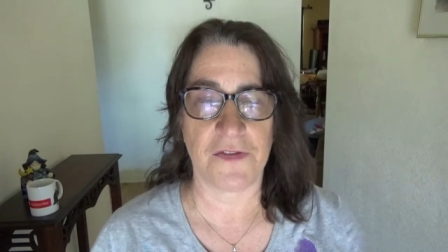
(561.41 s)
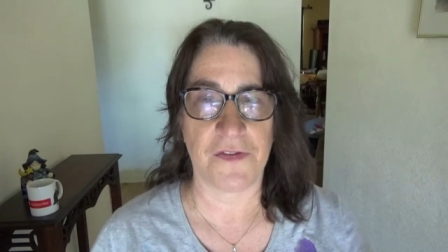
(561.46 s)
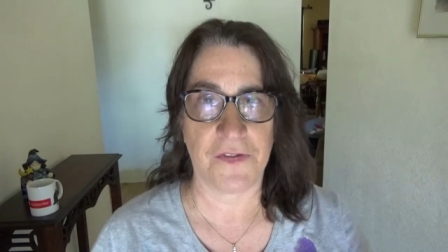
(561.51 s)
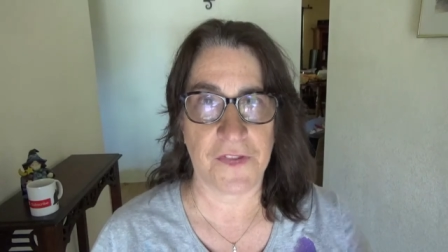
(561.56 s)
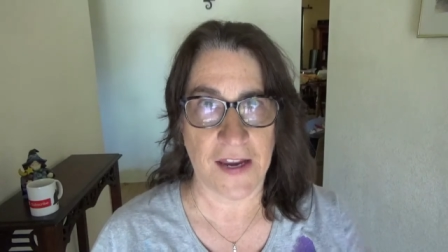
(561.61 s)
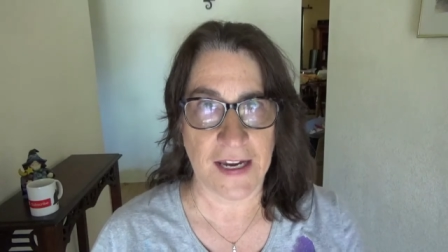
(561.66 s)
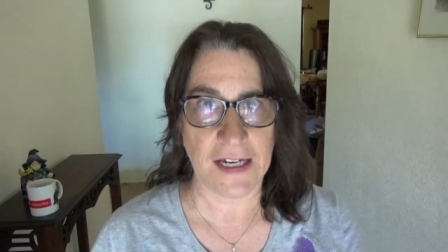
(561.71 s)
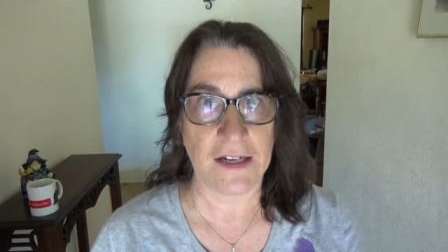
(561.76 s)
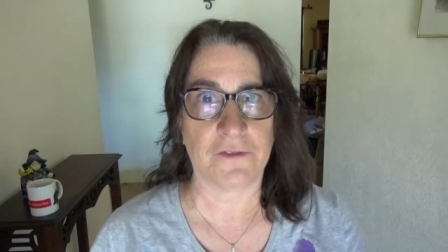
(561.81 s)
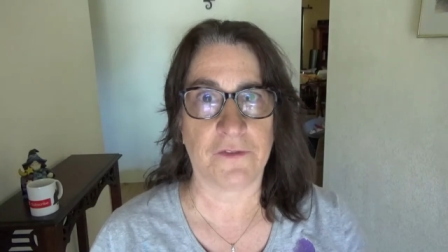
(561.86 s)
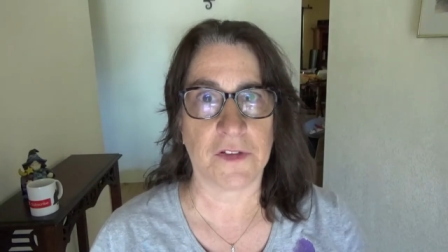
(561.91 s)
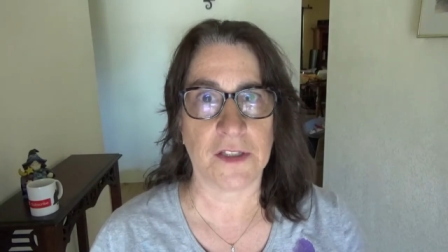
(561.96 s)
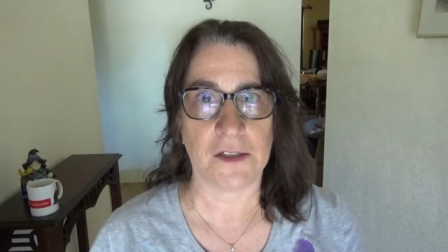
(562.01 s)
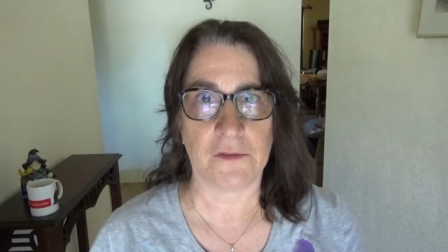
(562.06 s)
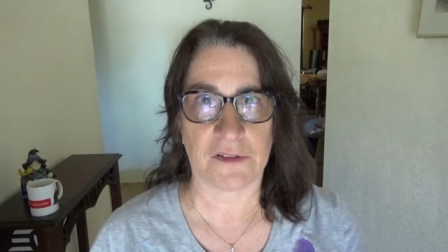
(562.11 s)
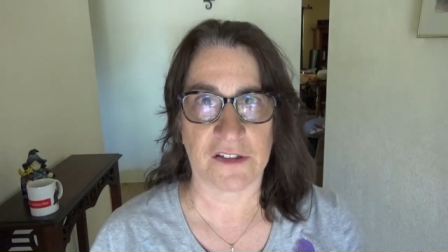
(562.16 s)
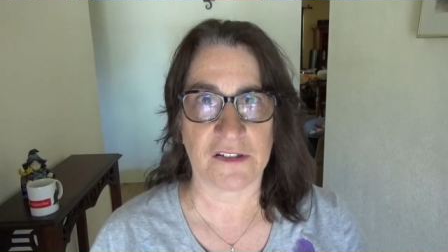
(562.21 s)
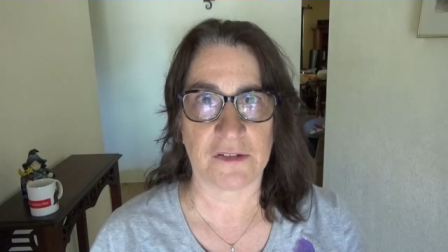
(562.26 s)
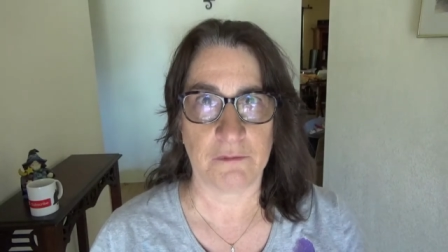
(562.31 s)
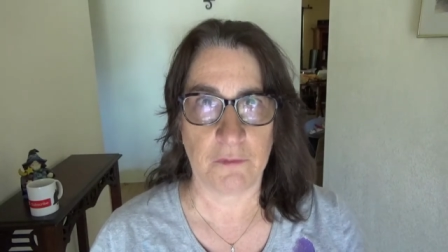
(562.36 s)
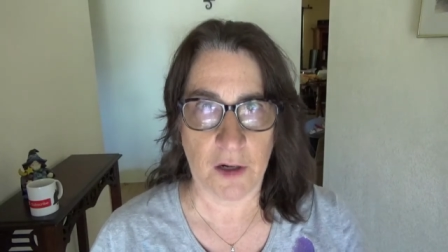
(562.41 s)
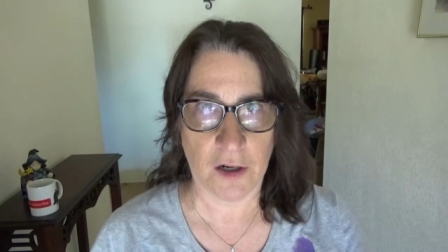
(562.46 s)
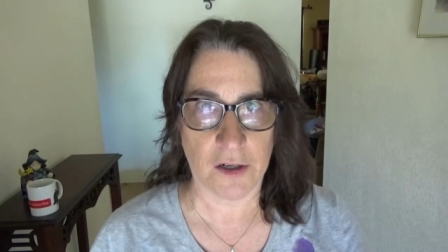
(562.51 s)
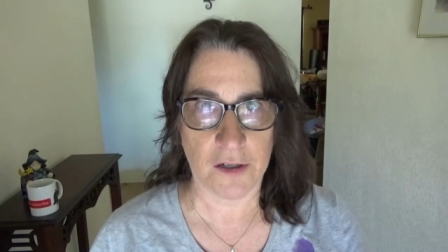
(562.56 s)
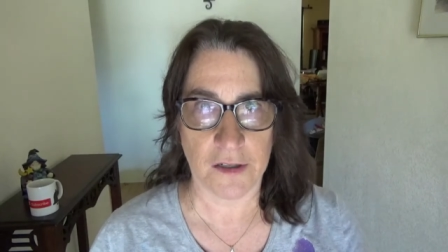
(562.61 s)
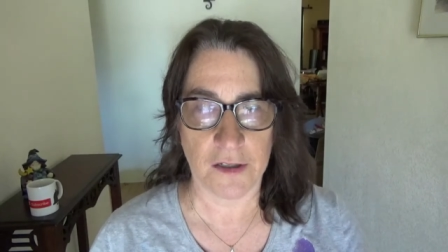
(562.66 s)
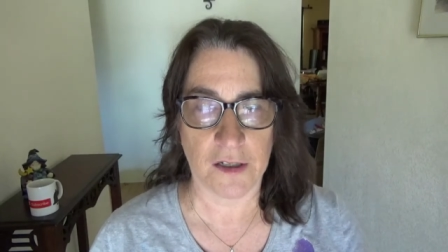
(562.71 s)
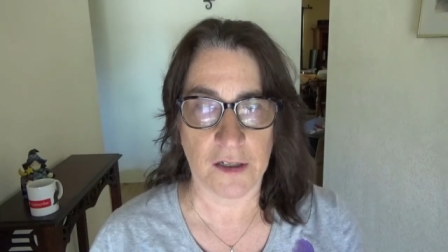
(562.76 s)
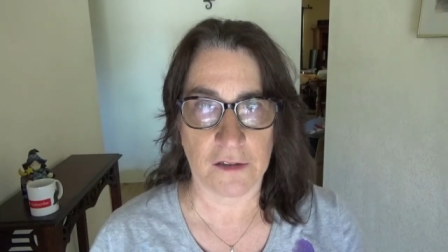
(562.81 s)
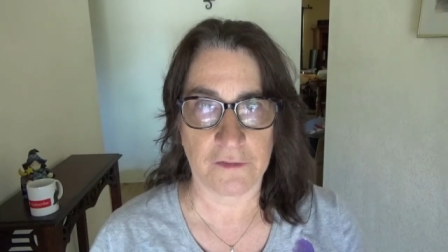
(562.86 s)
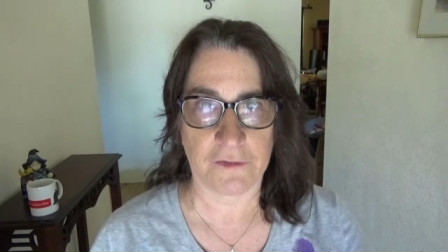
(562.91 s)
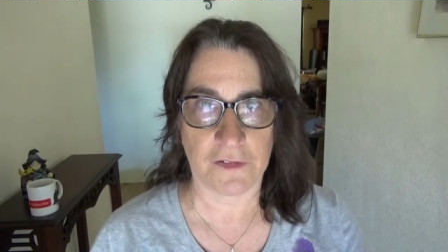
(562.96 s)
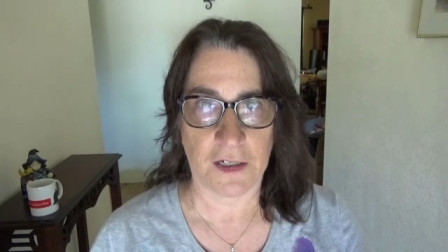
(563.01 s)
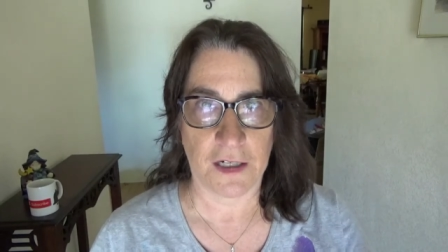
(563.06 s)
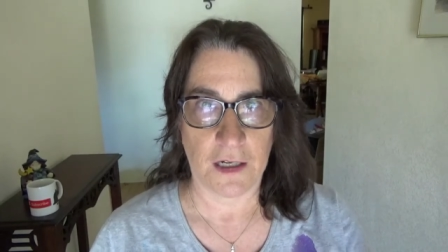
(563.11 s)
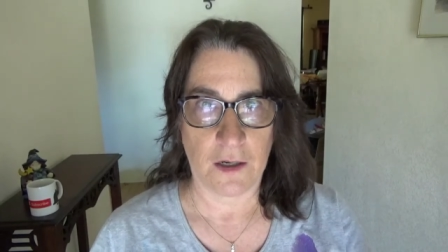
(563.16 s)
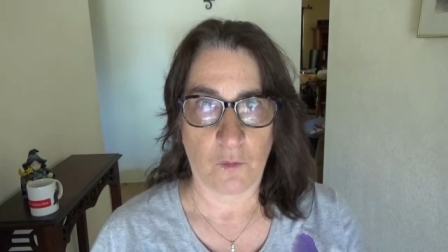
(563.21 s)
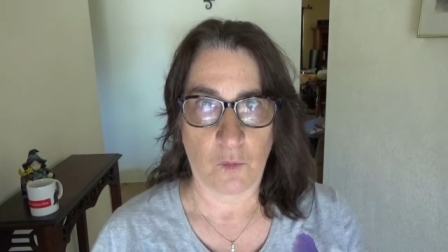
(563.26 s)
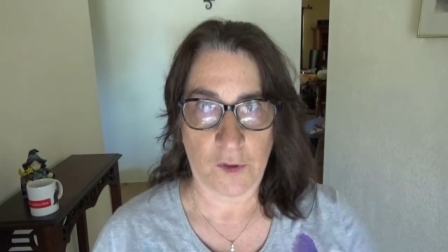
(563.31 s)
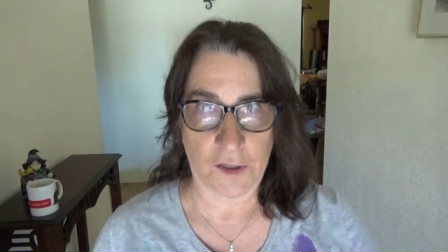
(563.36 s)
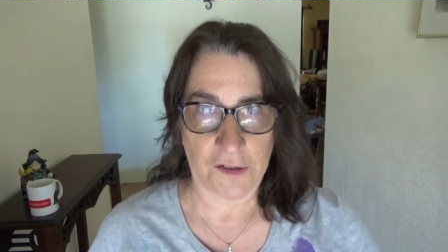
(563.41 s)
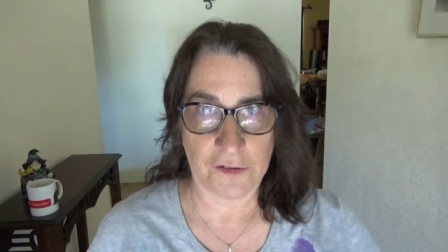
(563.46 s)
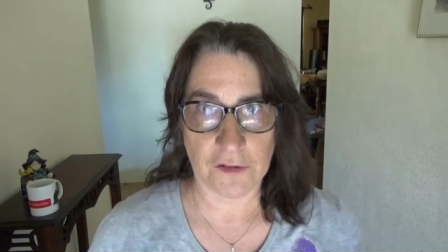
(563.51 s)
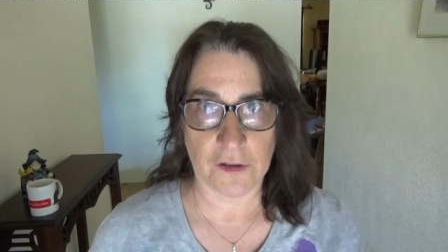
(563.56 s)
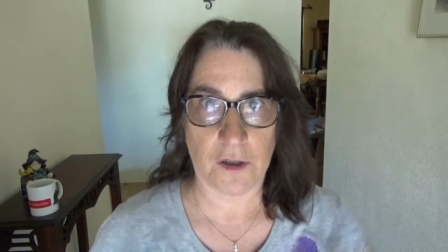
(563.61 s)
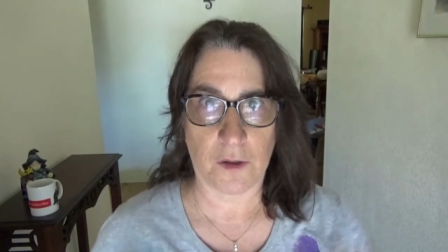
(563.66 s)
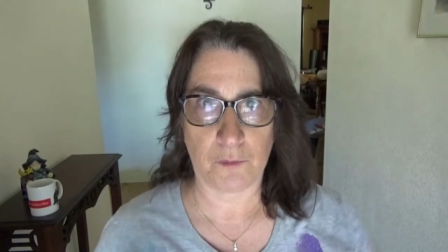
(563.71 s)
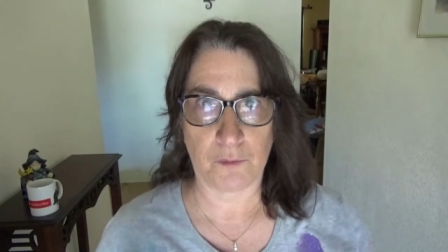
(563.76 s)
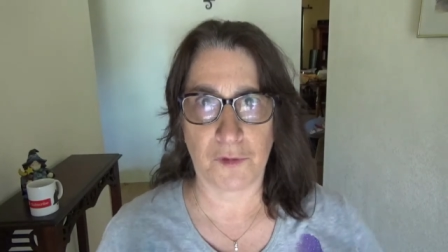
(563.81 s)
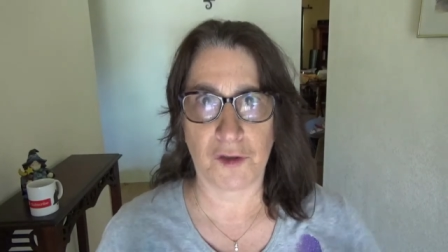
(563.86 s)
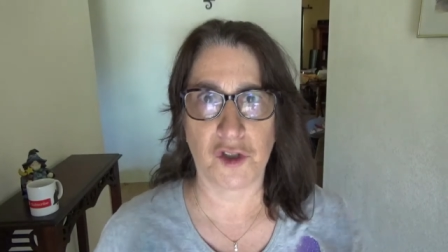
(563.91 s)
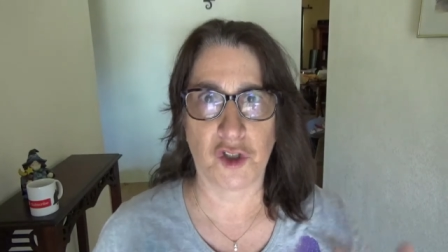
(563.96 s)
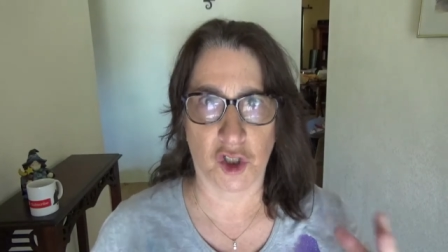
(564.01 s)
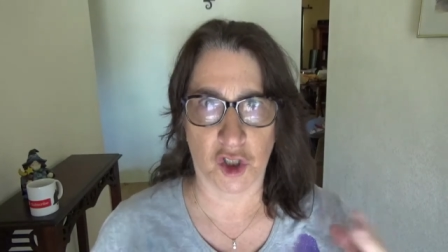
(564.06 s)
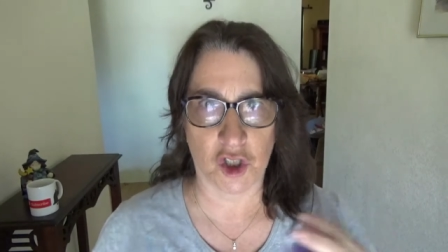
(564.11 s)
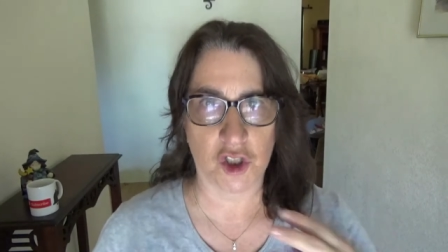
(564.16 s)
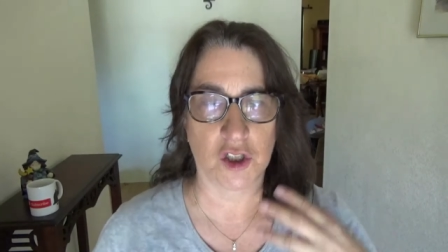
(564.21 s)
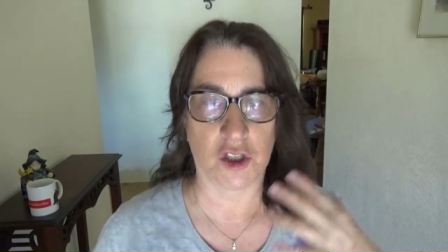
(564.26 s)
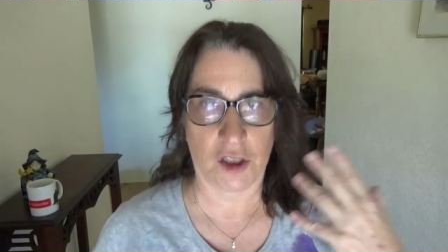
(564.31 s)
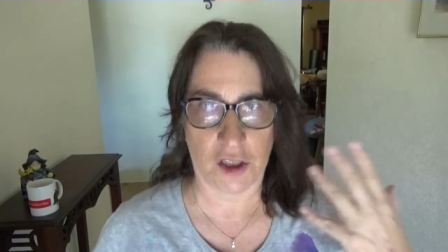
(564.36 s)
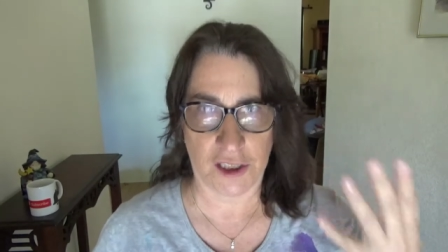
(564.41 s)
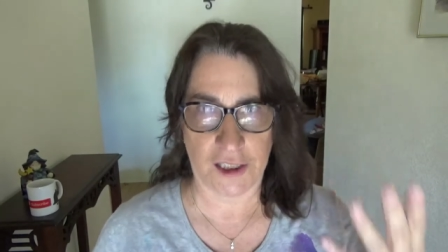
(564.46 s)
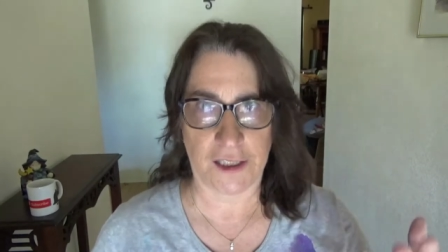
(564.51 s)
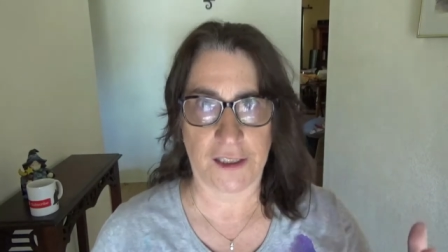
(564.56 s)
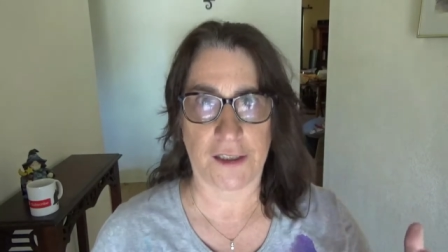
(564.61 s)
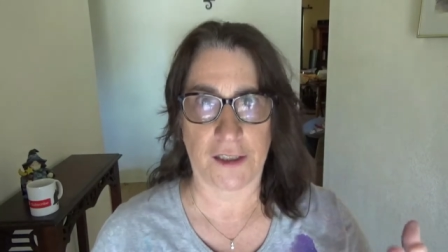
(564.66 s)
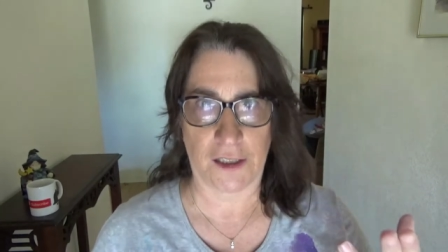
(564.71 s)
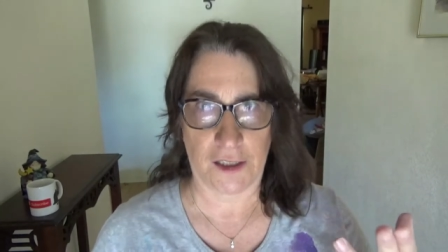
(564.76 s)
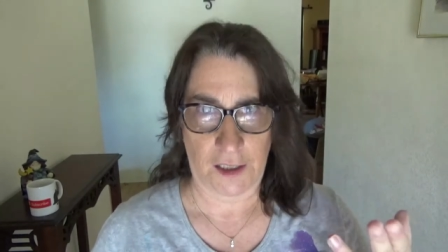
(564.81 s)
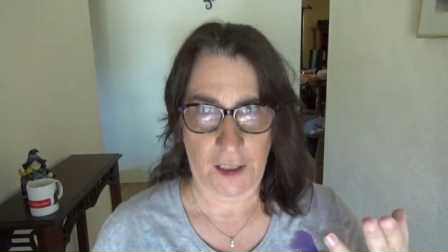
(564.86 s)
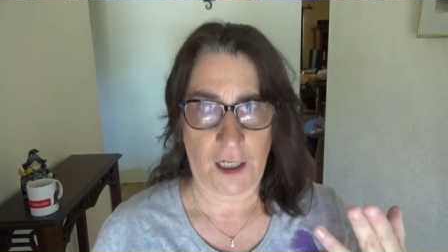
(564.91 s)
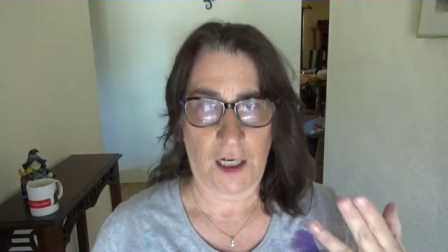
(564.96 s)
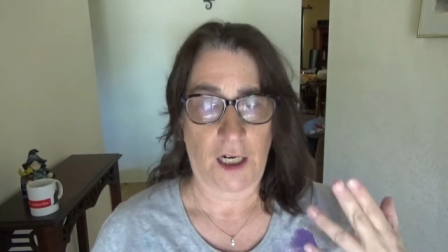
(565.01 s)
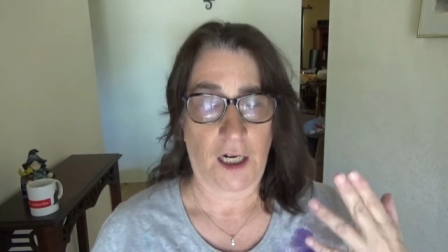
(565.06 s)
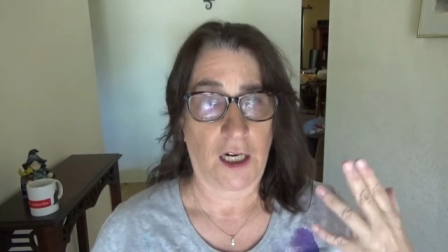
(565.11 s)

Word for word: Thankfully, was smart enough when he saw him gurgling.